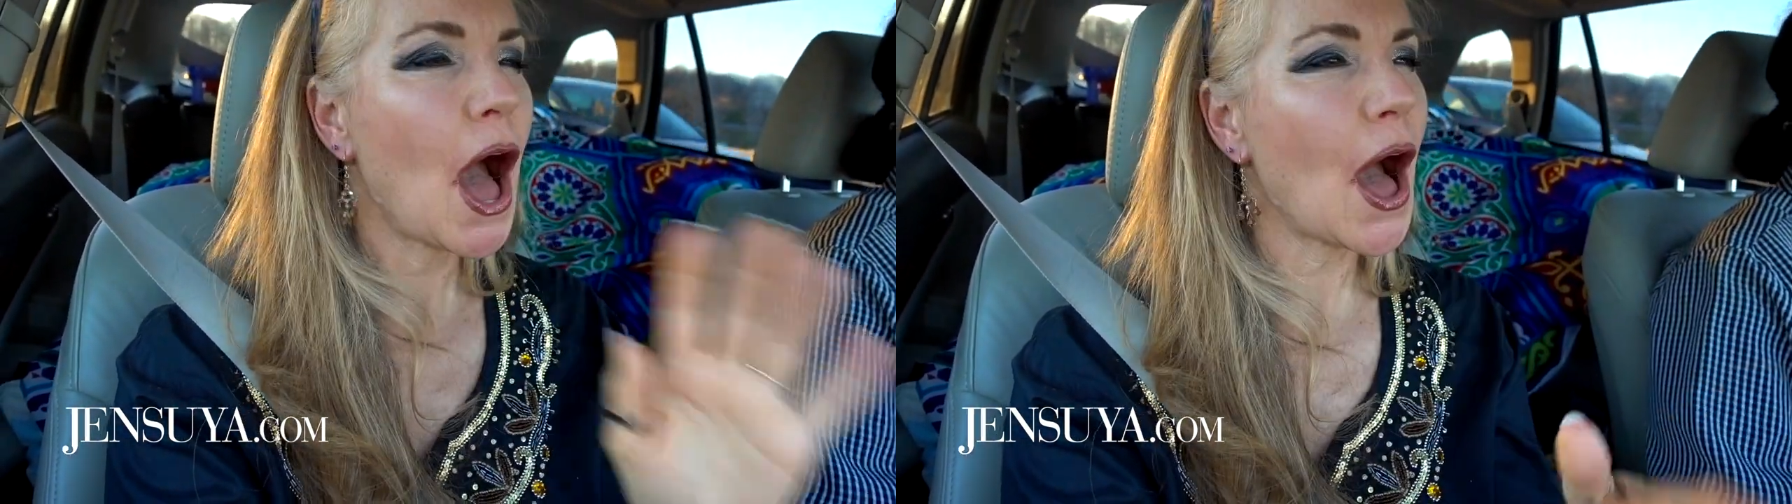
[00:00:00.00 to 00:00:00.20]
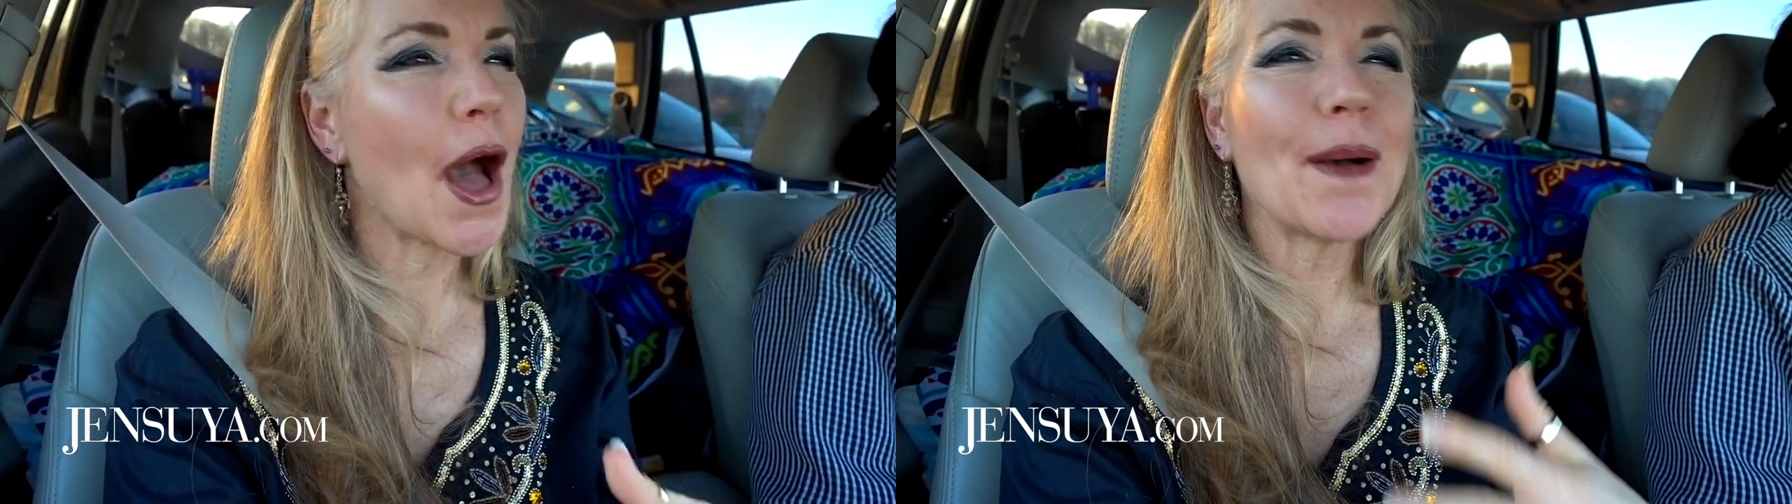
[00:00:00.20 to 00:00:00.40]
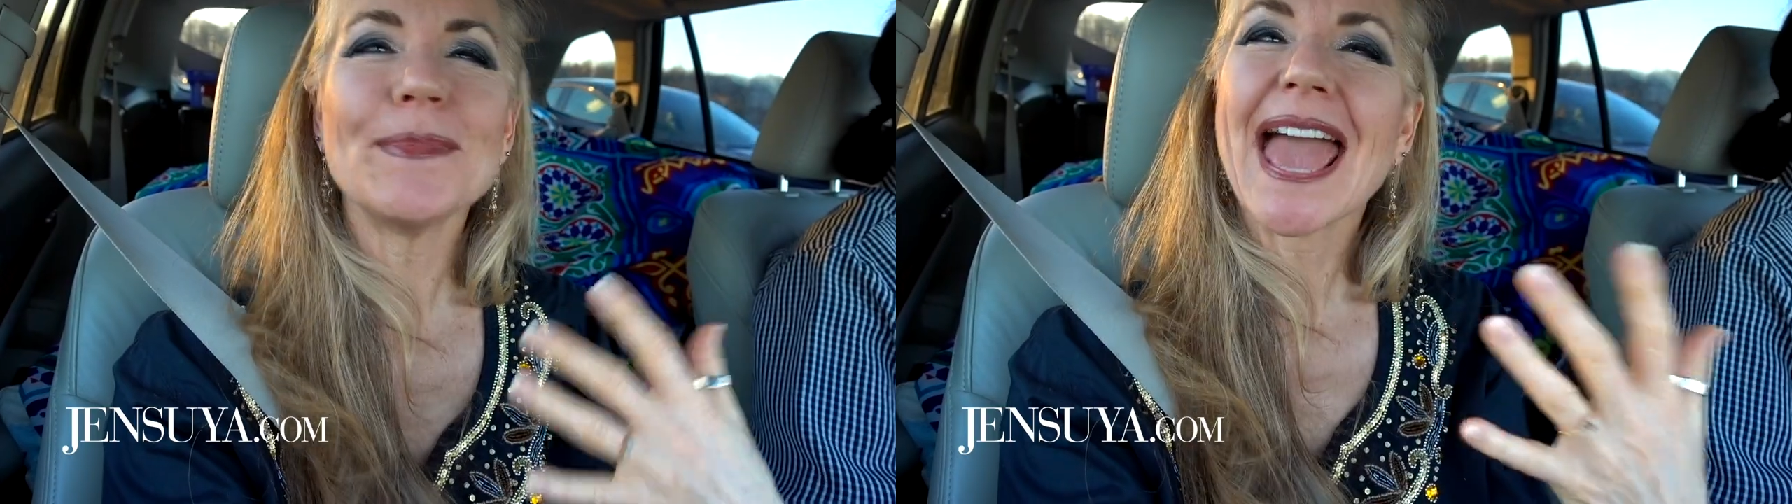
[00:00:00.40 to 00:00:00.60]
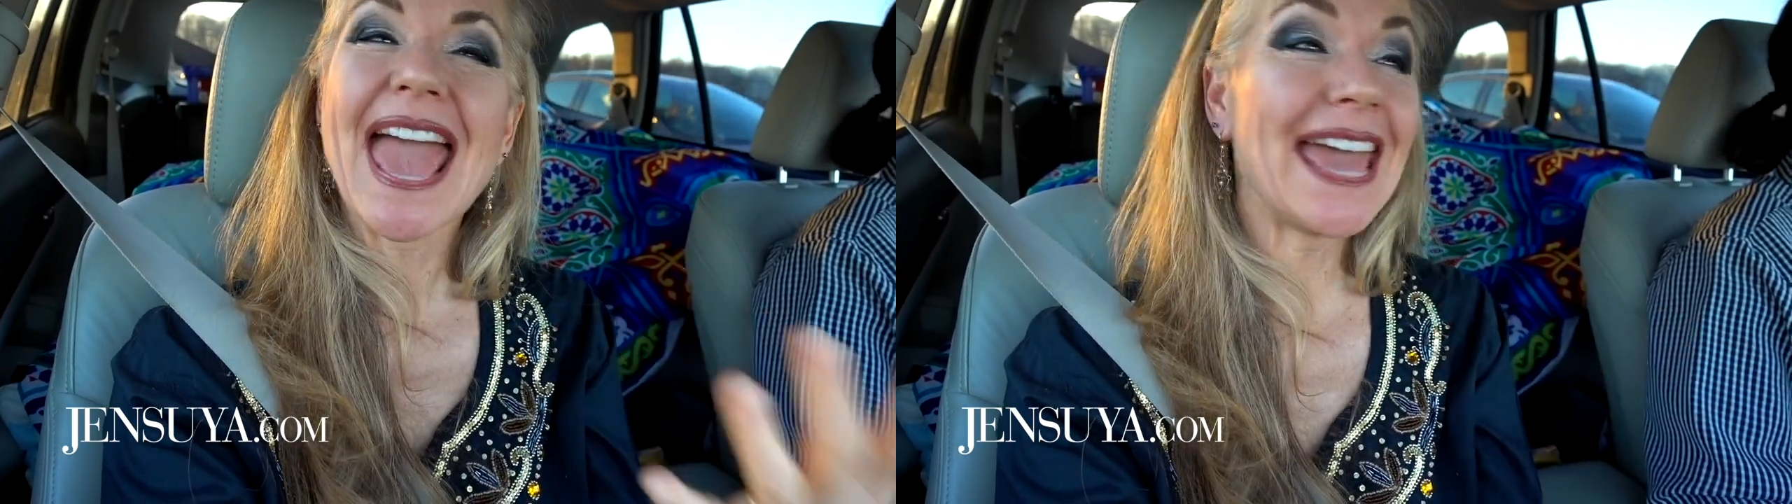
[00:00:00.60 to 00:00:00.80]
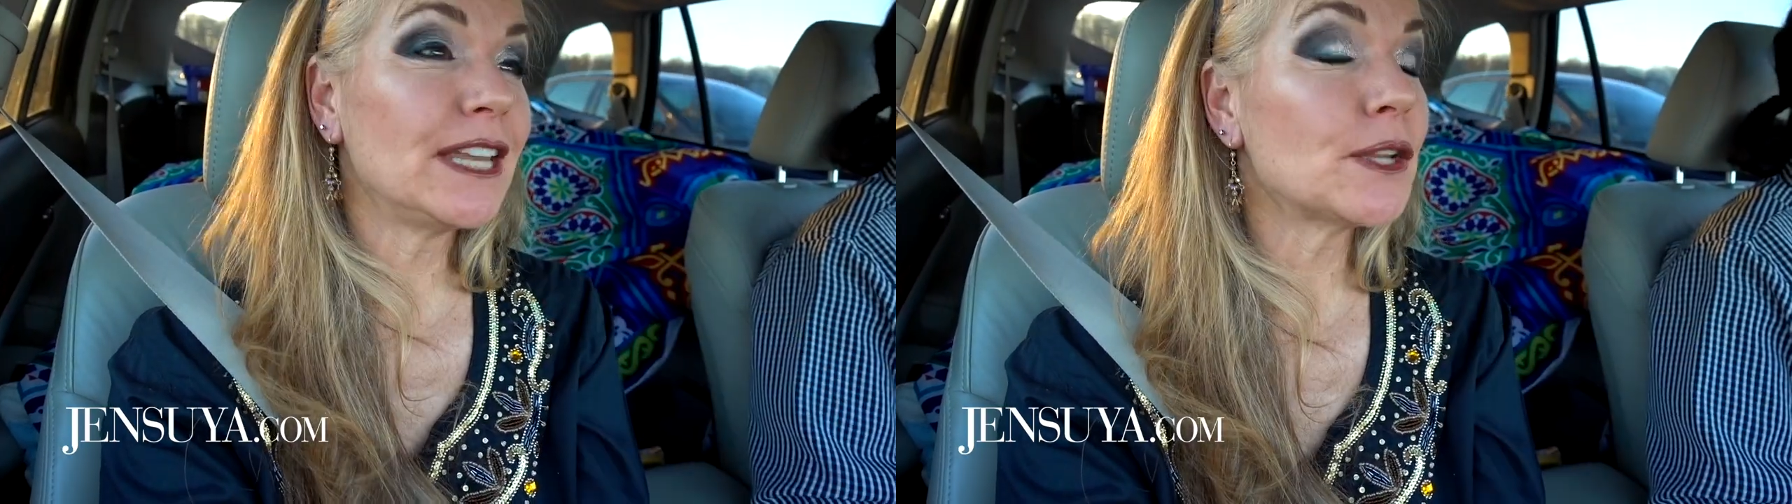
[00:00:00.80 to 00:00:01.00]
Um,
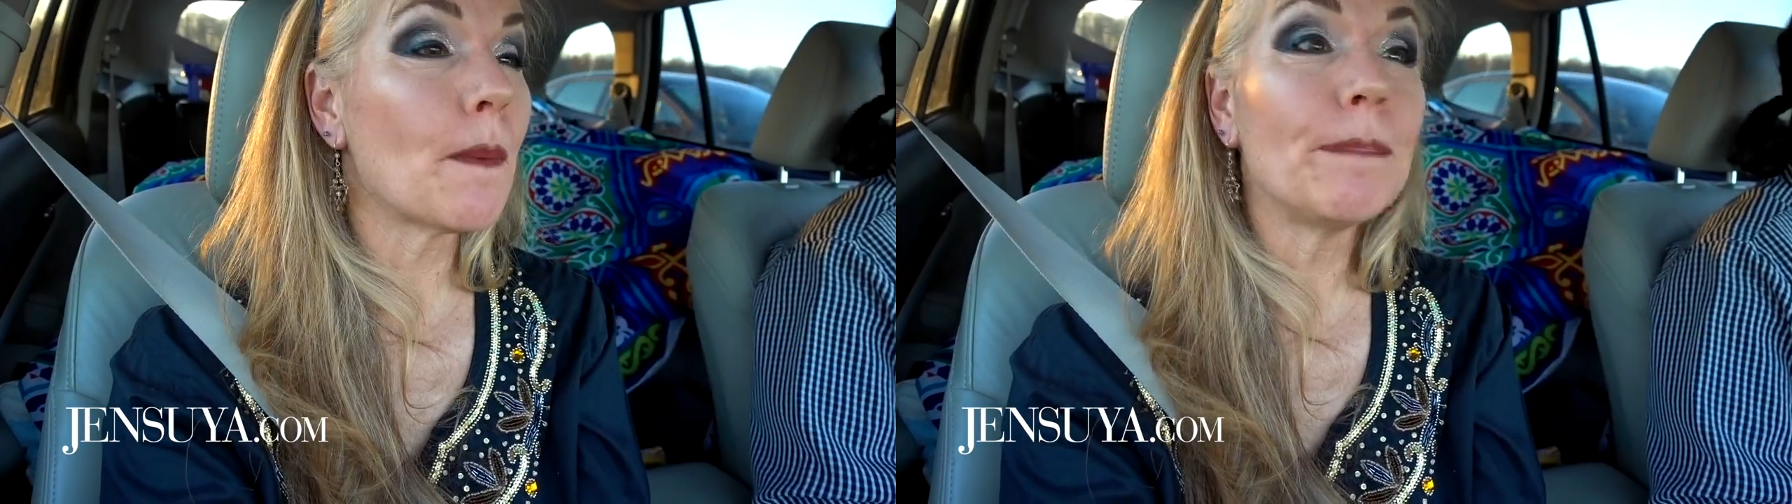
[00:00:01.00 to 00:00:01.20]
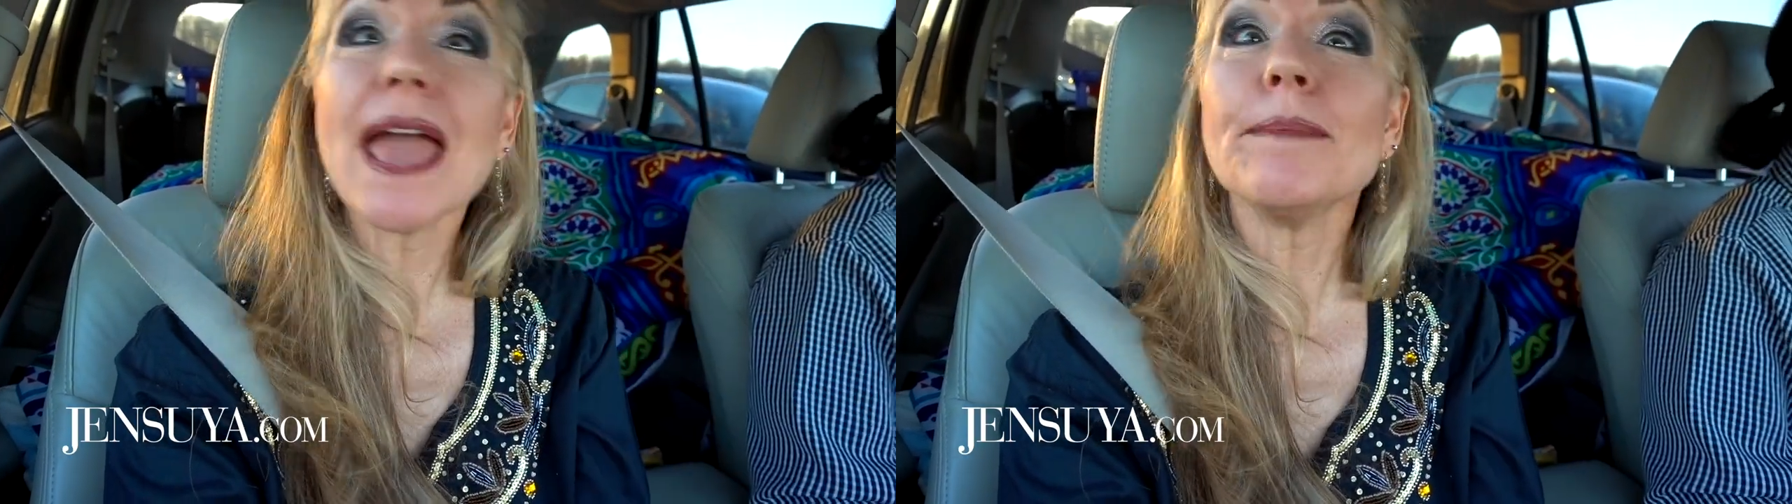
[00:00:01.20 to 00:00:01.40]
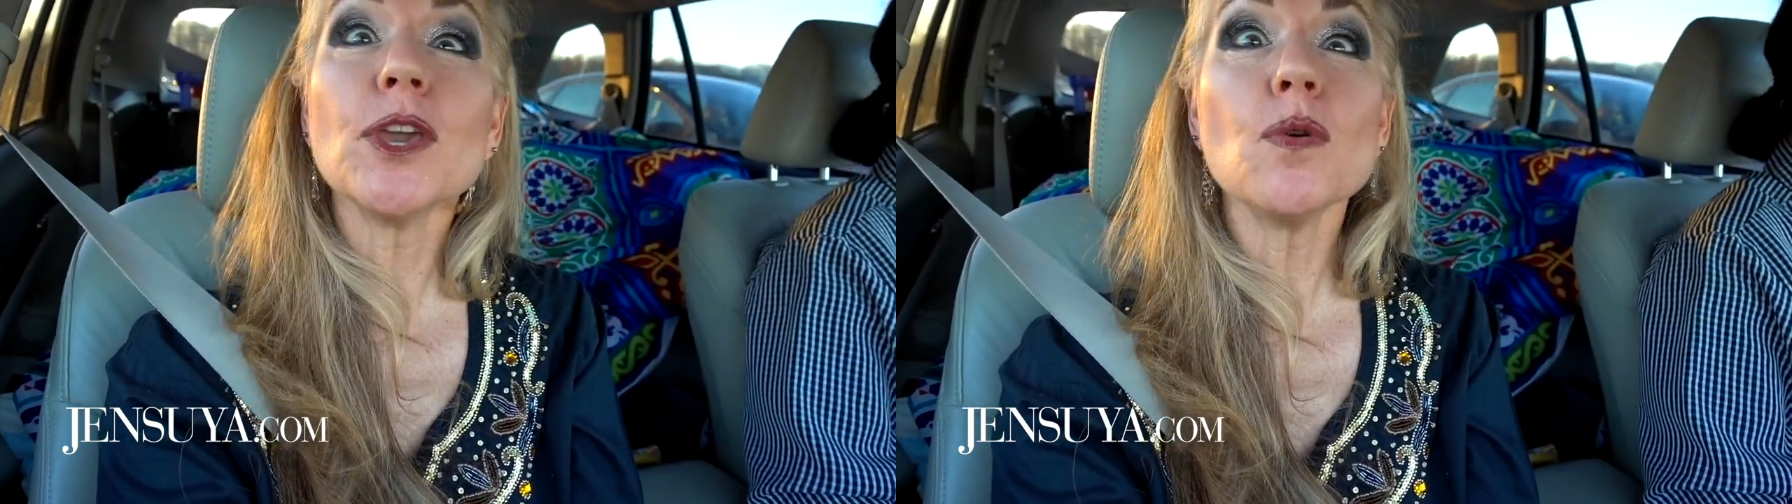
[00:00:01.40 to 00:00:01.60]
and maybe